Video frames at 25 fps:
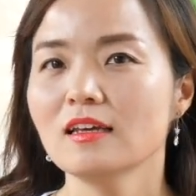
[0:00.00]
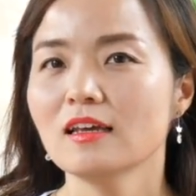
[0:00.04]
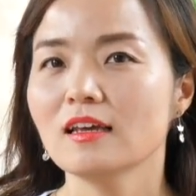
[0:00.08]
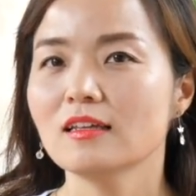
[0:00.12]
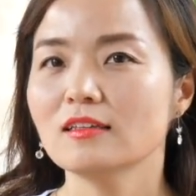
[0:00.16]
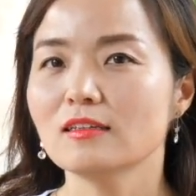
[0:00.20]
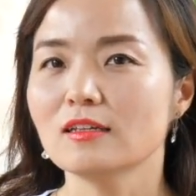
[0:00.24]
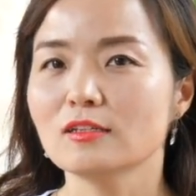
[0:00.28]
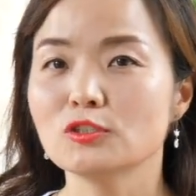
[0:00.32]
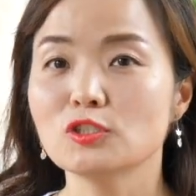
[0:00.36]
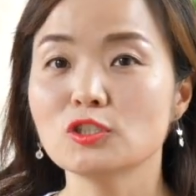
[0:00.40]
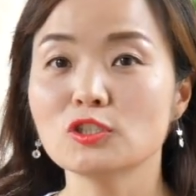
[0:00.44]

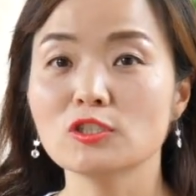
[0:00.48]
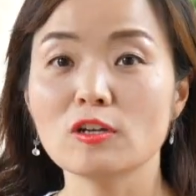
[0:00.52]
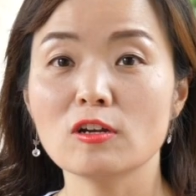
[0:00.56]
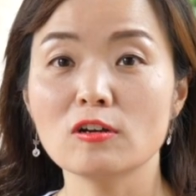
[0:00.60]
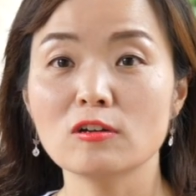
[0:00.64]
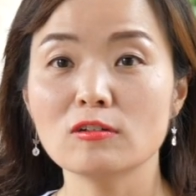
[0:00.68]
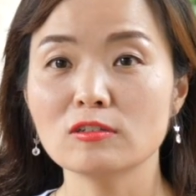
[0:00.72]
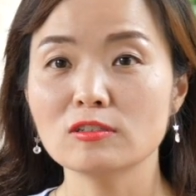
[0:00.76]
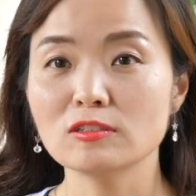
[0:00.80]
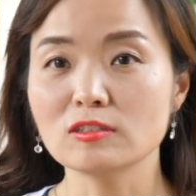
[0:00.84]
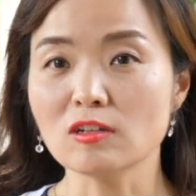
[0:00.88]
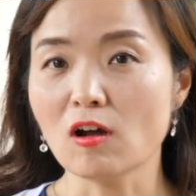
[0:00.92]
and then
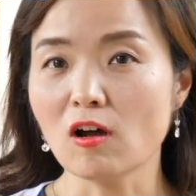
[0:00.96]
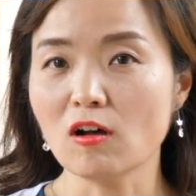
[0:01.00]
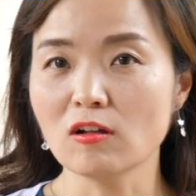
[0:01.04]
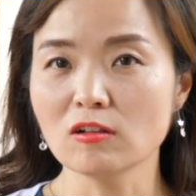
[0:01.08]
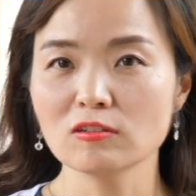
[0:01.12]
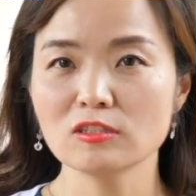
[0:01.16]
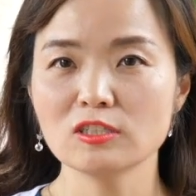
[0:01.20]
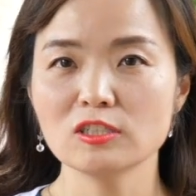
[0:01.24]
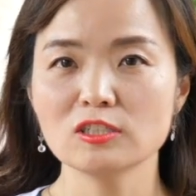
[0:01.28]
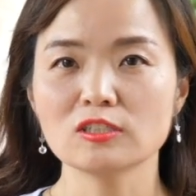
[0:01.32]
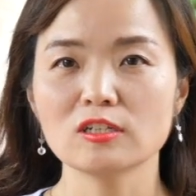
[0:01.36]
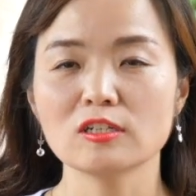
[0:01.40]
share
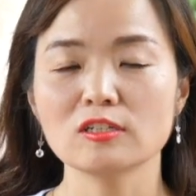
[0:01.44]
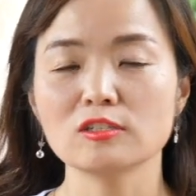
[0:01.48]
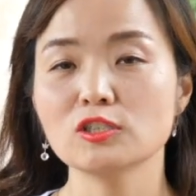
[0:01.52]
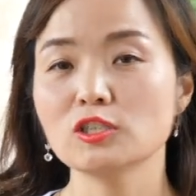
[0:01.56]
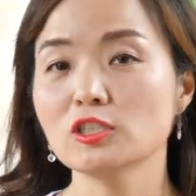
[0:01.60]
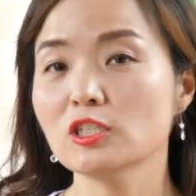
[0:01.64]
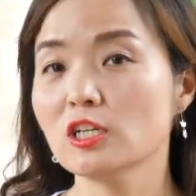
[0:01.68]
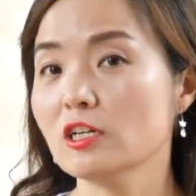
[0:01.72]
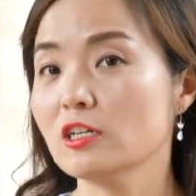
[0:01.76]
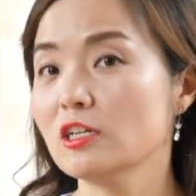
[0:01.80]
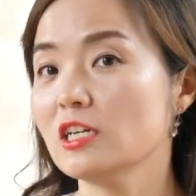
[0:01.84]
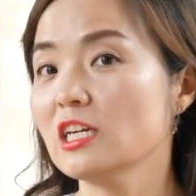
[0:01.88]
knowledge and
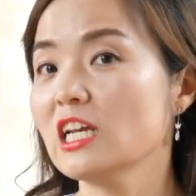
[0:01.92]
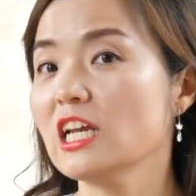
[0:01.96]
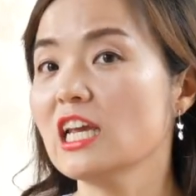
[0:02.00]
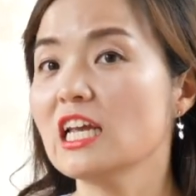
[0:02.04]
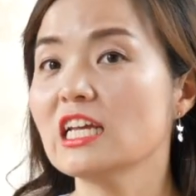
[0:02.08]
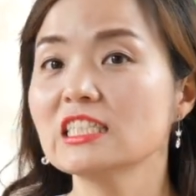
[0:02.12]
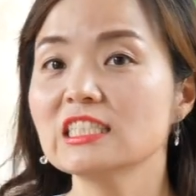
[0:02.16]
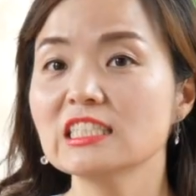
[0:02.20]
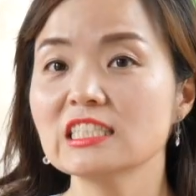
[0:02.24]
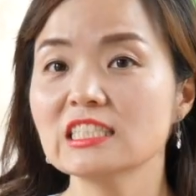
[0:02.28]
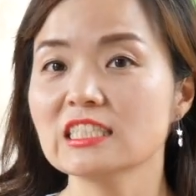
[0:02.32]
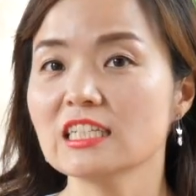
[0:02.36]
share
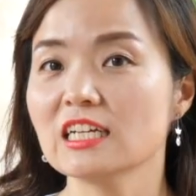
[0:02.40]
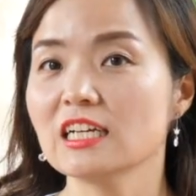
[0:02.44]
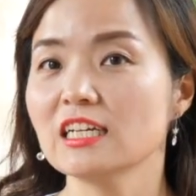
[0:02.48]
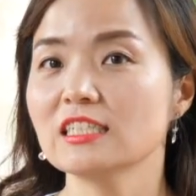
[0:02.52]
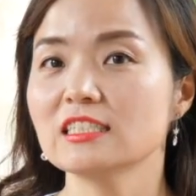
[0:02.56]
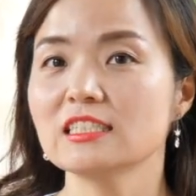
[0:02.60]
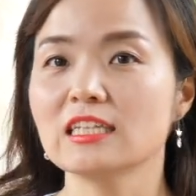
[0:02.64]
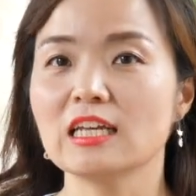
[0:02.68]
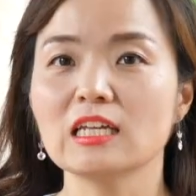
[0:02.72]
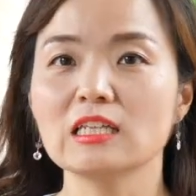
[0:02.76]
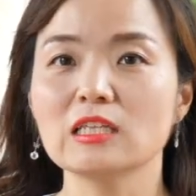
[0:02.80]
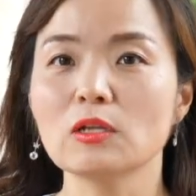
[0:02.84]

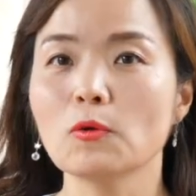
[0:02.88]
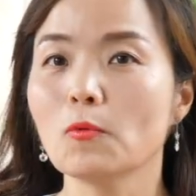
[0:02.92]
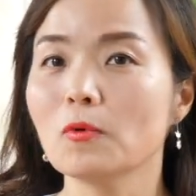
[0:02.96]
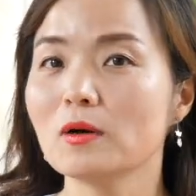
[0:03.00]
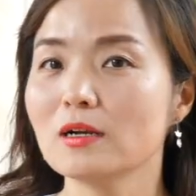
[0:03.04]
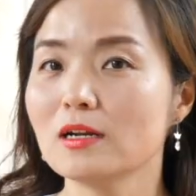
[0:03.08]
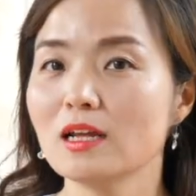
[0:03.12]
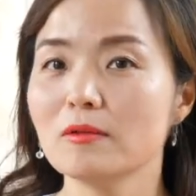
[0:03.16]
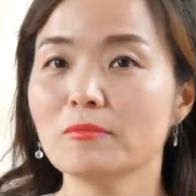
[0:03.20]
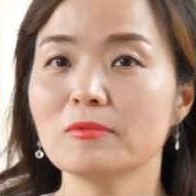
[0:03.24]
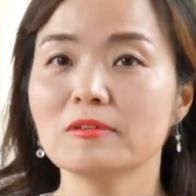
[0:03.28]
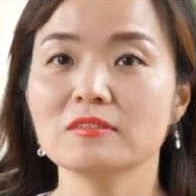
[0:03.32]
insights in
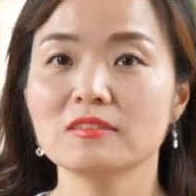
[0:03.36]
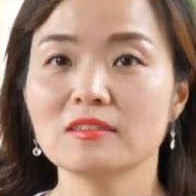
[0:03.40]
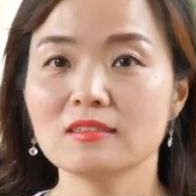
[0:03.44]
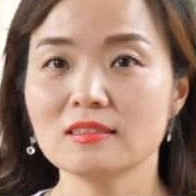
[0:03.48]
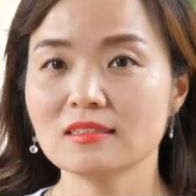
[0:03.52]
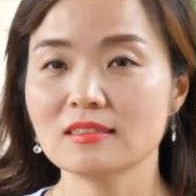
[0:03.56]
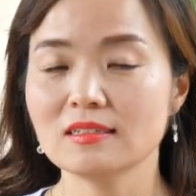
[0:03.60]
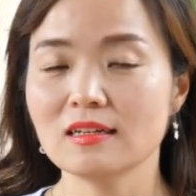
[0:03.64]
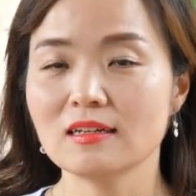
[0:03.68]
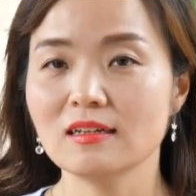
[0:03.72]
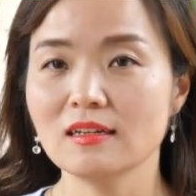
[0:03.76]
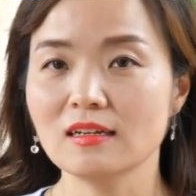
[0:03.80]
whatever the
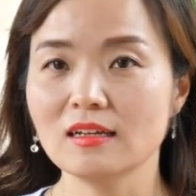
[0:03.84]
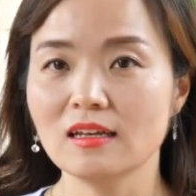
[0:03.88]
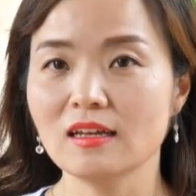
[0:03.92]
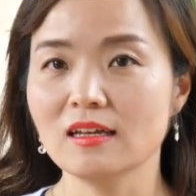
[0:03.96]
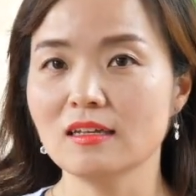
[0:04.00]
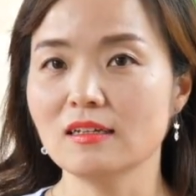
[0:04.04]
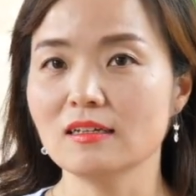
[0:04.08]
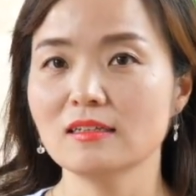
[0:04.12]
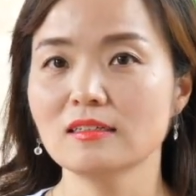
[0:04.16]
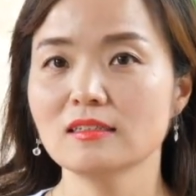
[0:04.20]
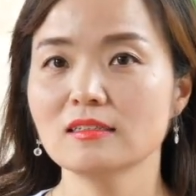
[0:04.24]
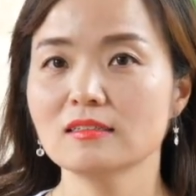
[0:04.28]
setting
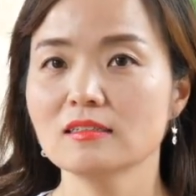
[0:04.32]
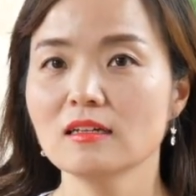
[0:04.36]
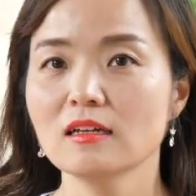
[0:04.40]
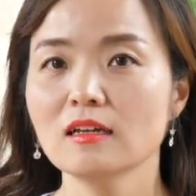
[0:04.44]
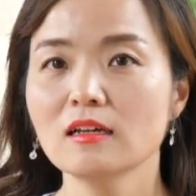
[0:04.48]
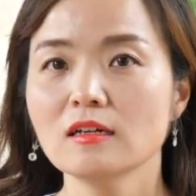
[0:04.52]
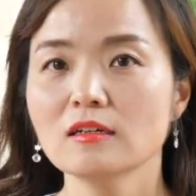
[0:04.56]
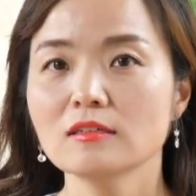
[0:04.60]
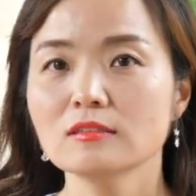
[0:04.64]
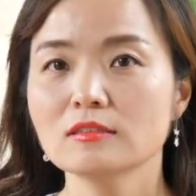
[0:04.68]
is.